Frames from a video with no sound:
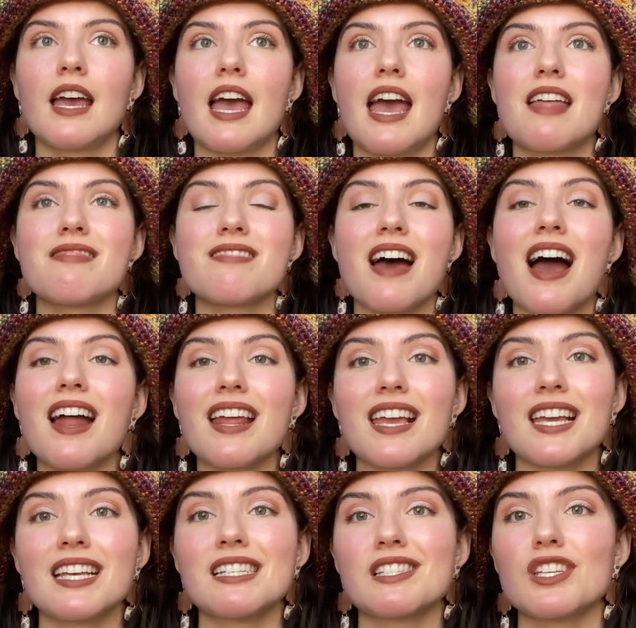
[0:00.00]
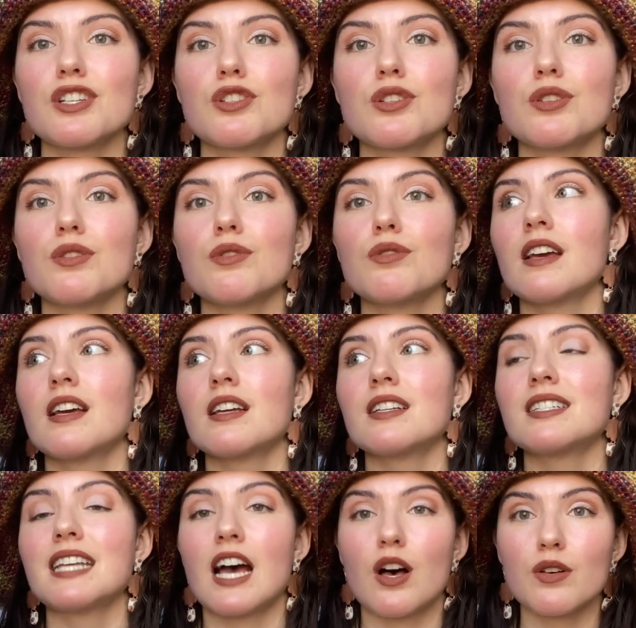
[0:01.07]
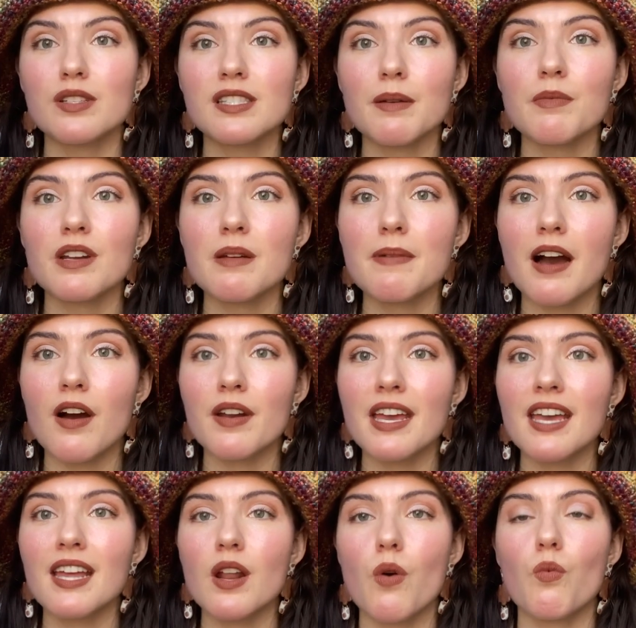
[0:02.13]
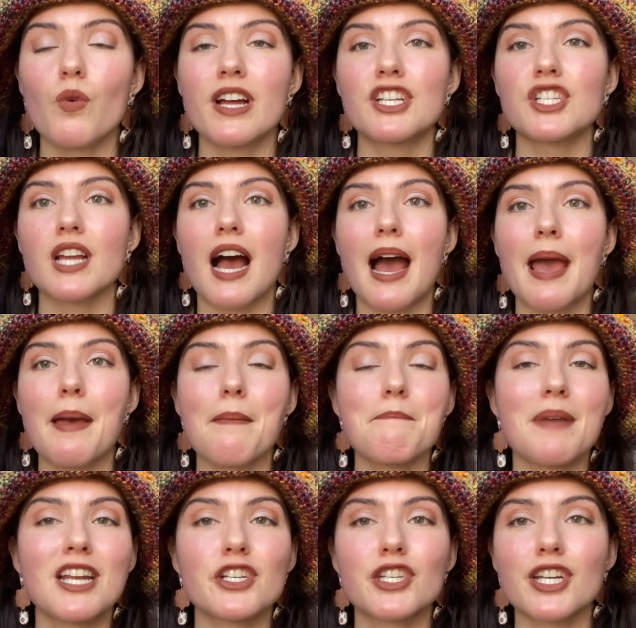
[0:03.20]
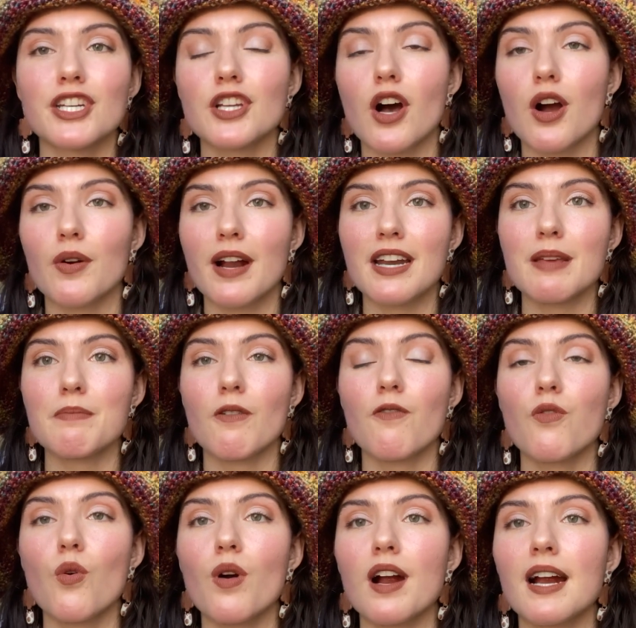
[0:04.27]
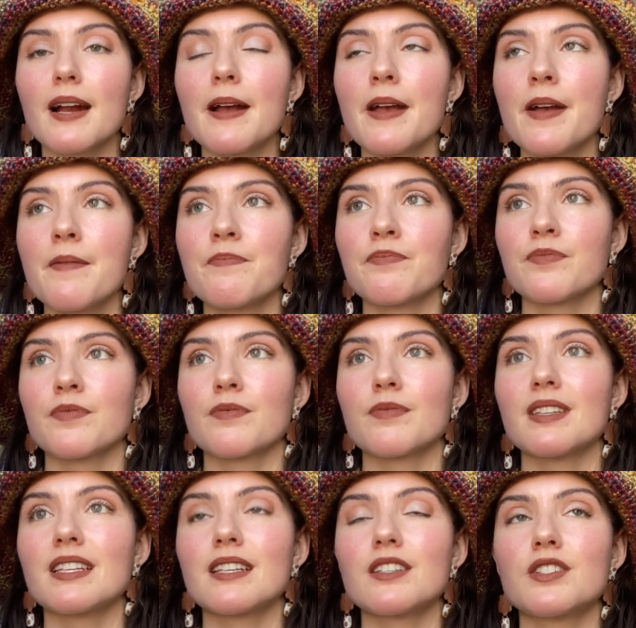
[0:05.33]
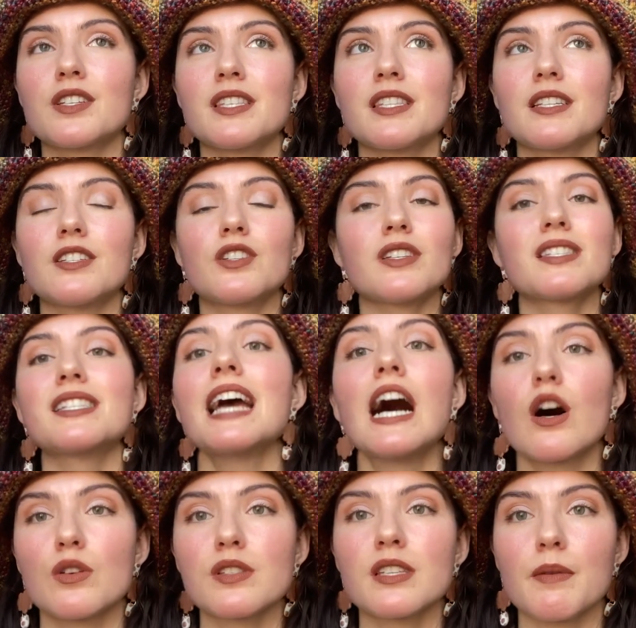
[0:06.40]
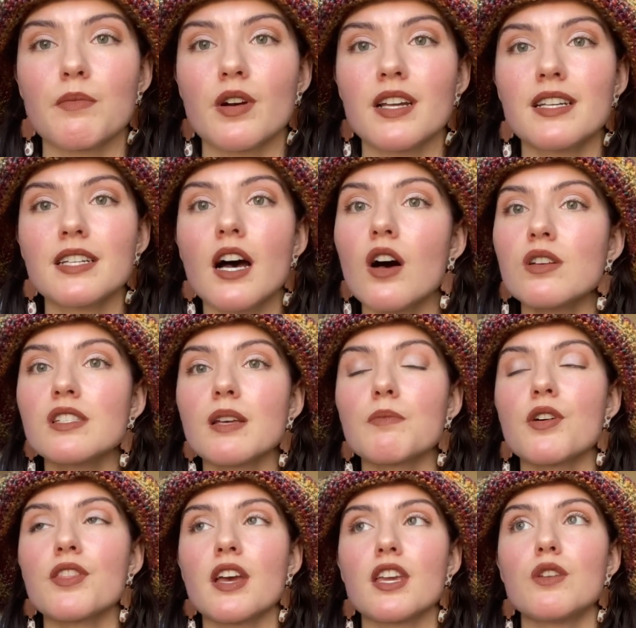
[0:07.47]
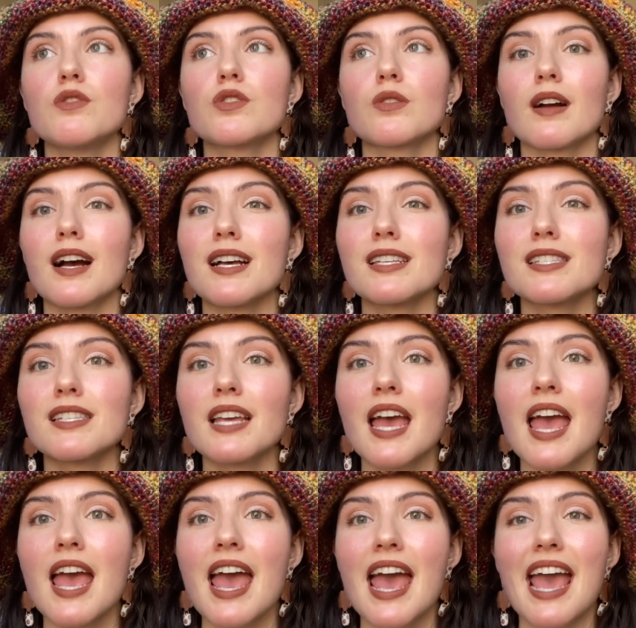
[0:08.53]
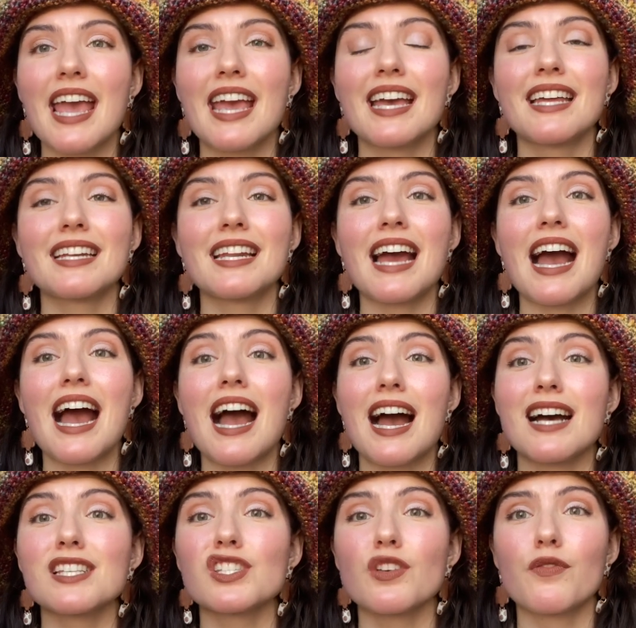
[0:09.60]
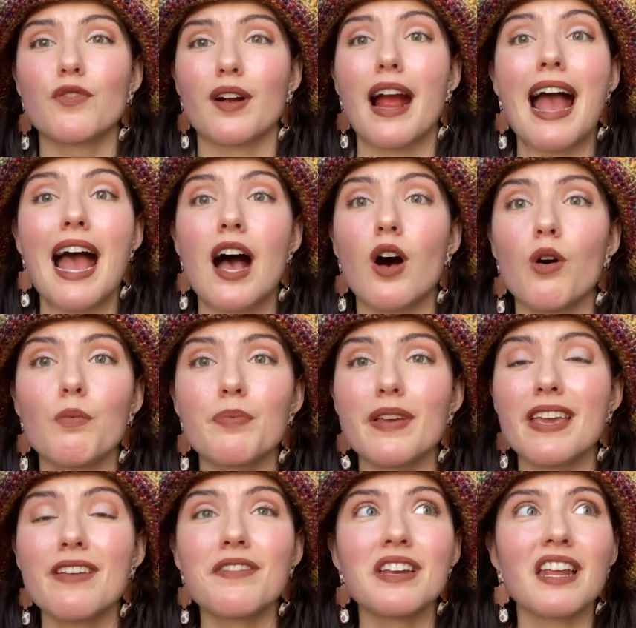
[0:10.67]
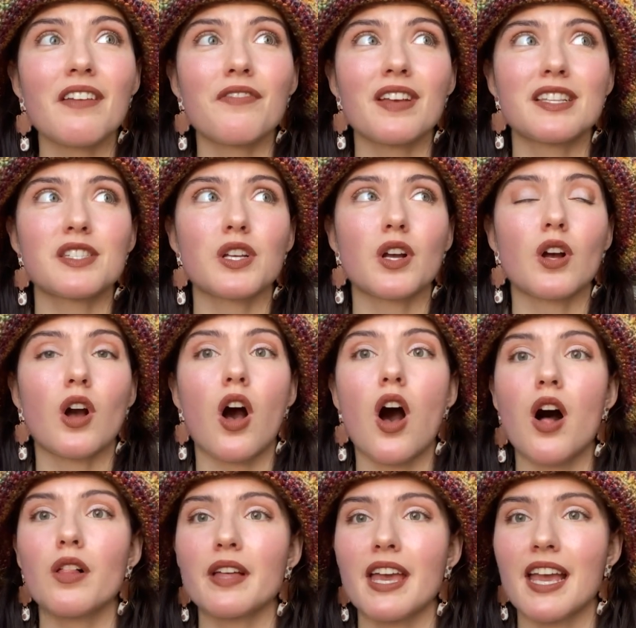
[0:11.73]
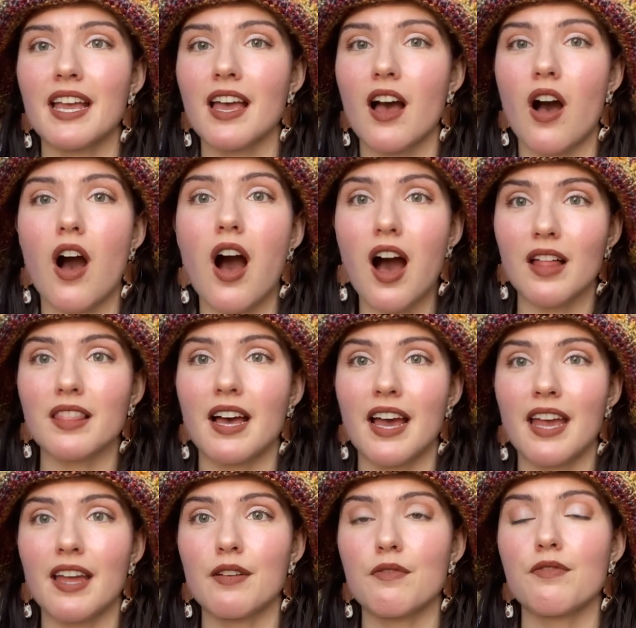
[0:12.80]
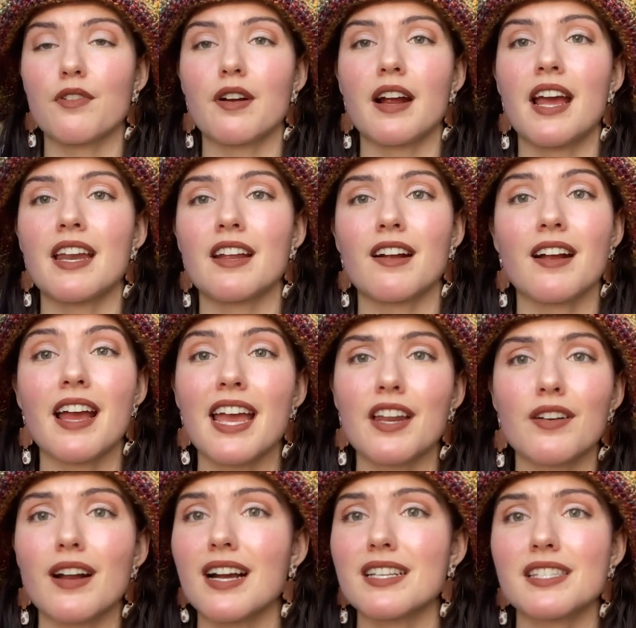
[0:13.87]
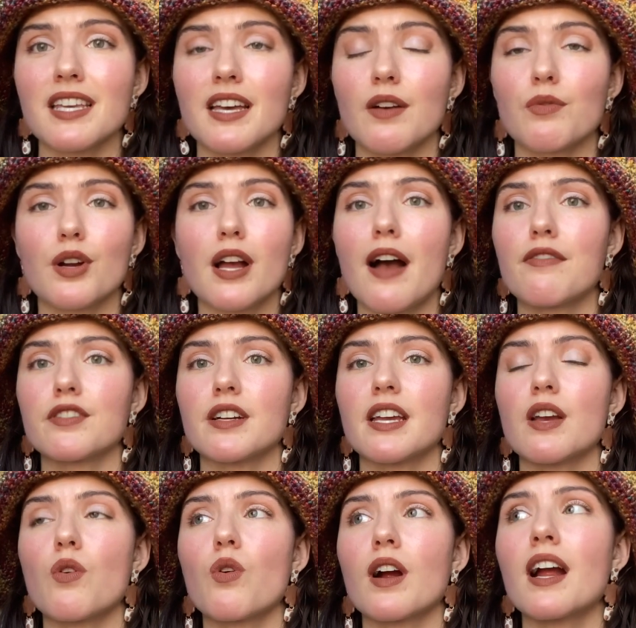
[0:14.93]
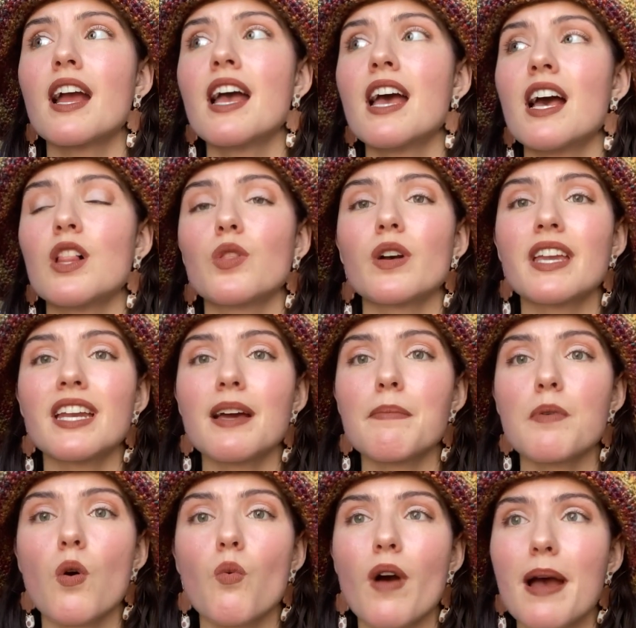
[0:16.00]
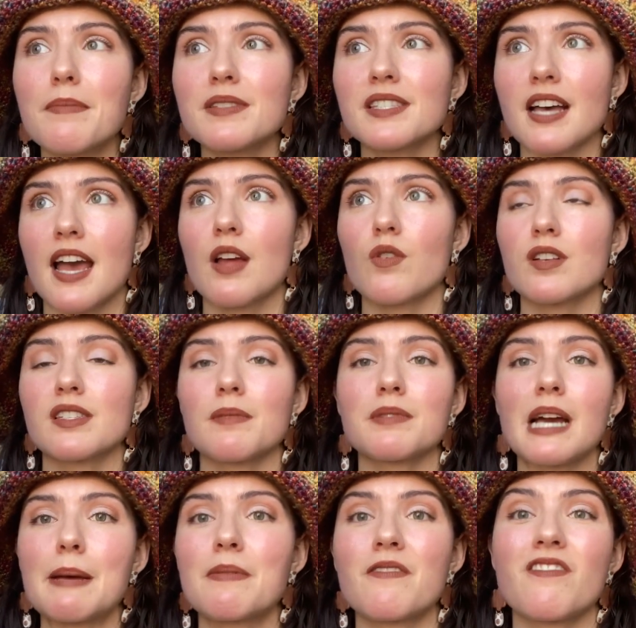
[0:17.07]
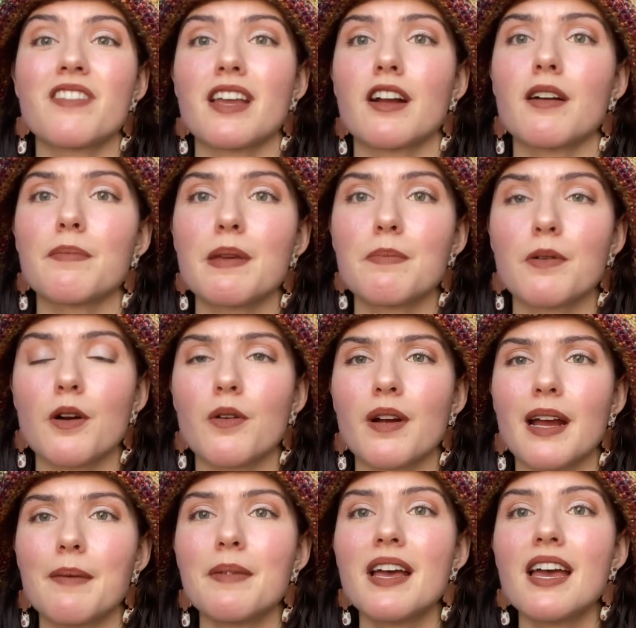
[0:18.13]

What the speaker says: And that is to tell someone about it, which I mentioned already before. Just tell someone that you trust, and ask for help, even if it's calling a hotline for anorexia recovery or looking up a website or some type of therapy program.